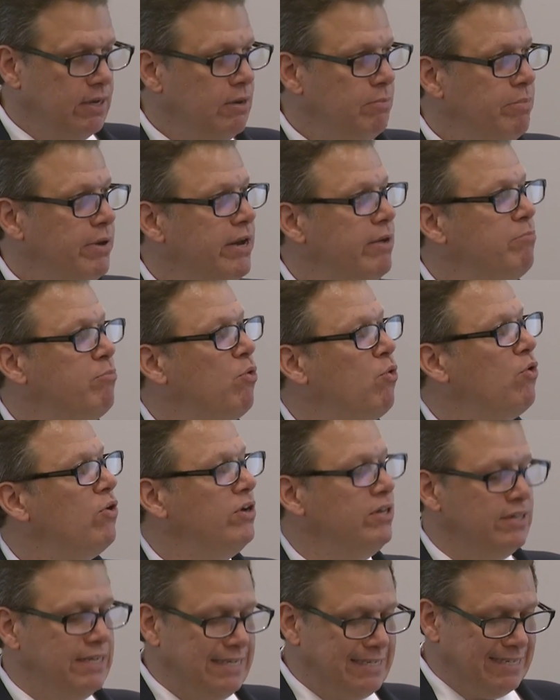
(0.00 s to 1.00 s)
But
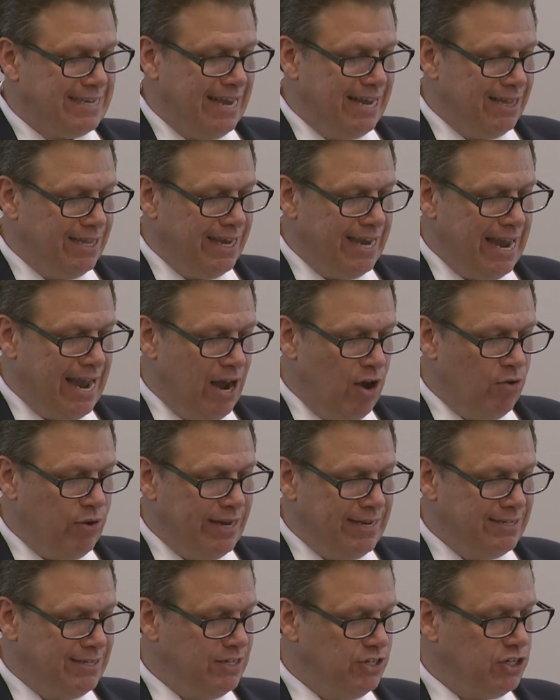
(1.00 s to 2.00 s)
importantly, scaling out
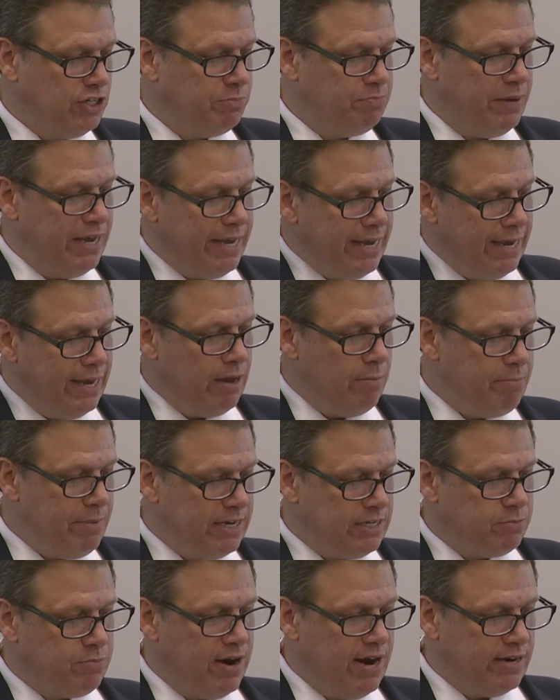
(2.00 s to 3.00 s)
isn't just picking up
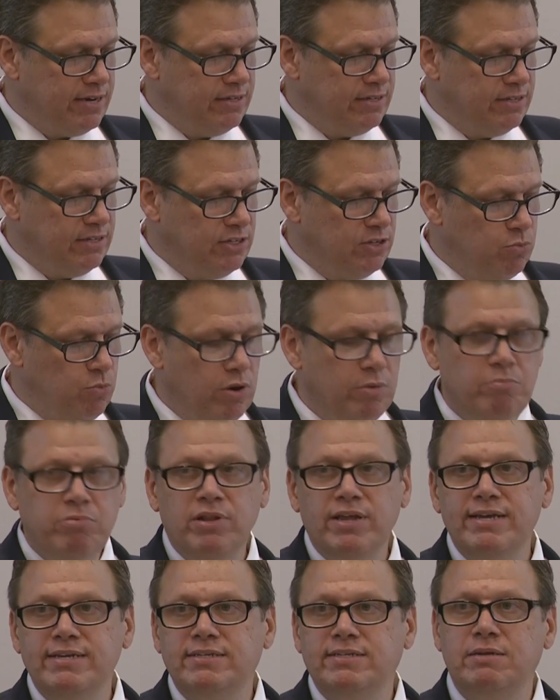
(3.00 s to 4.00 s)
best practices in one
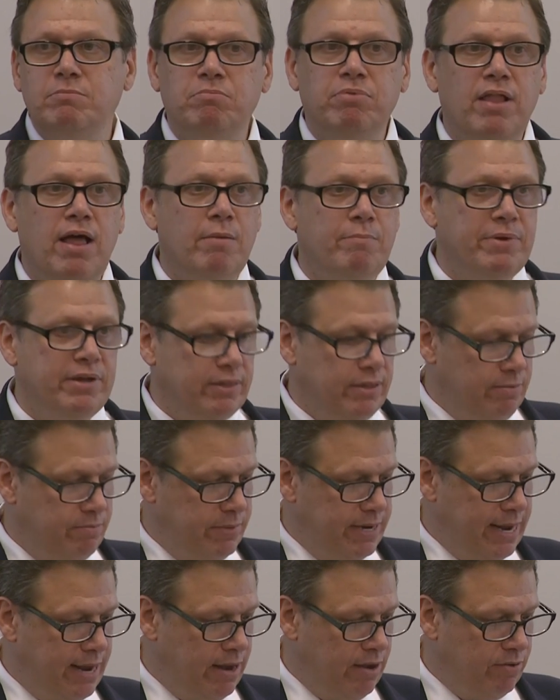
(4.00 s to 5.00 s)
place and plopping them
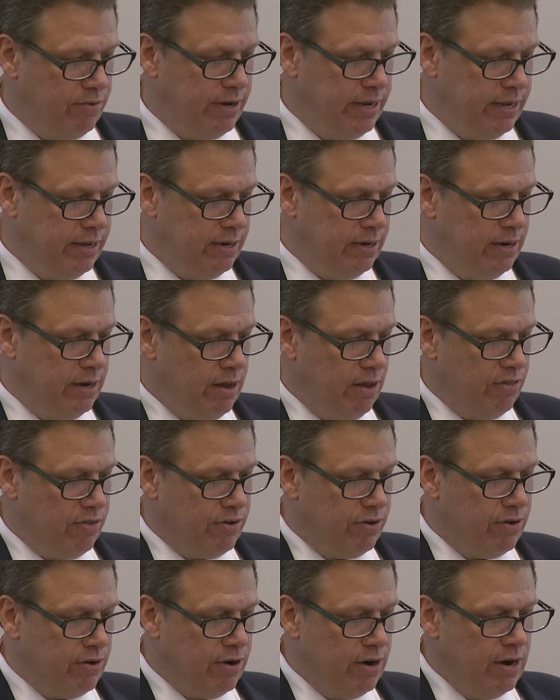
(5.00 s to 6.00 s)
down in
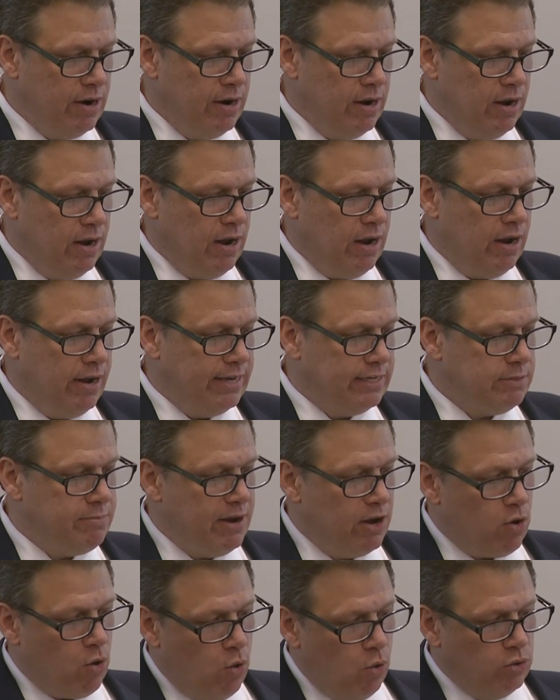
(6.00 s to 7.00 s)
another. It's
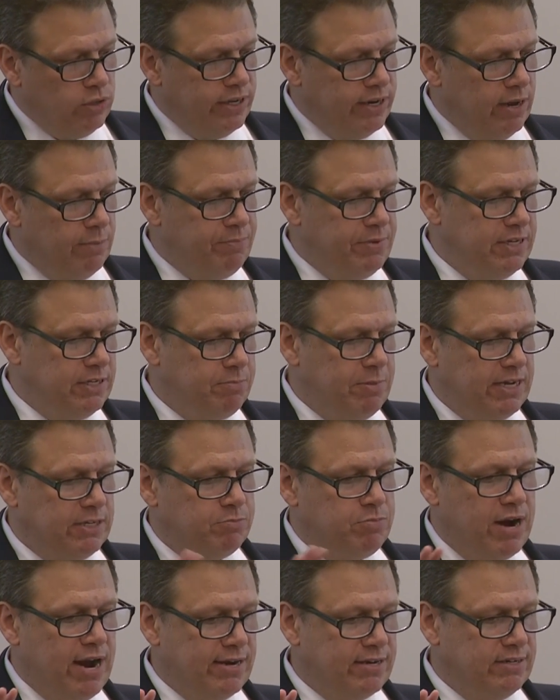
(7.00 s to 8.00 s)
about holding up these best
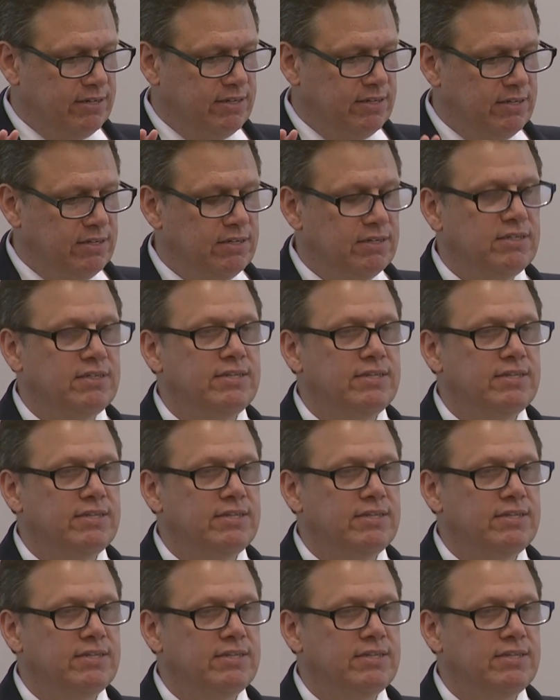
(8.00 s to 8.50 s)
practices